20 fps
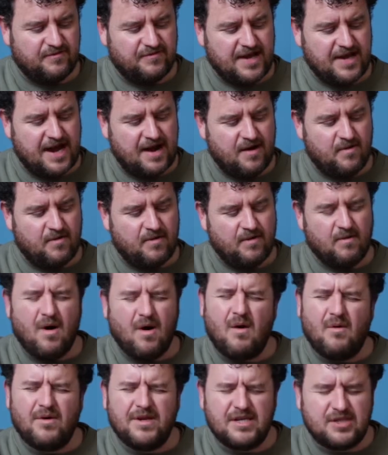Now, what I
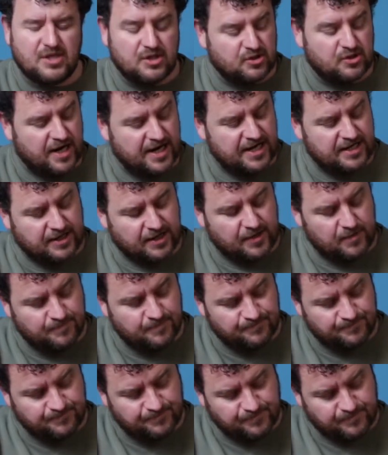want you to try and do,
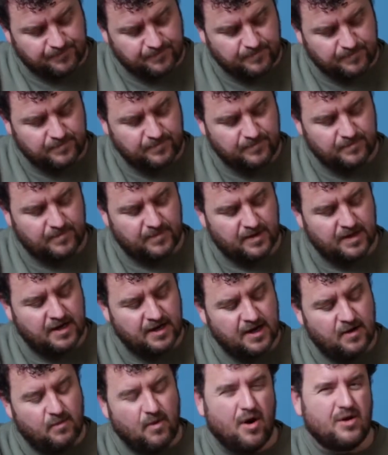
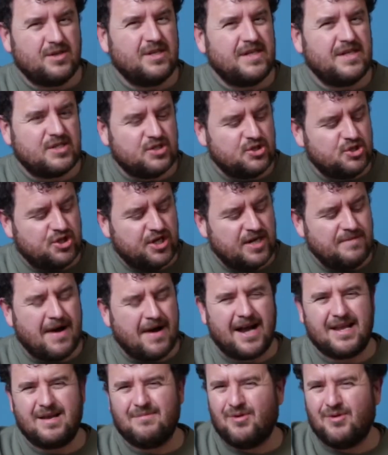we're holding this G minor,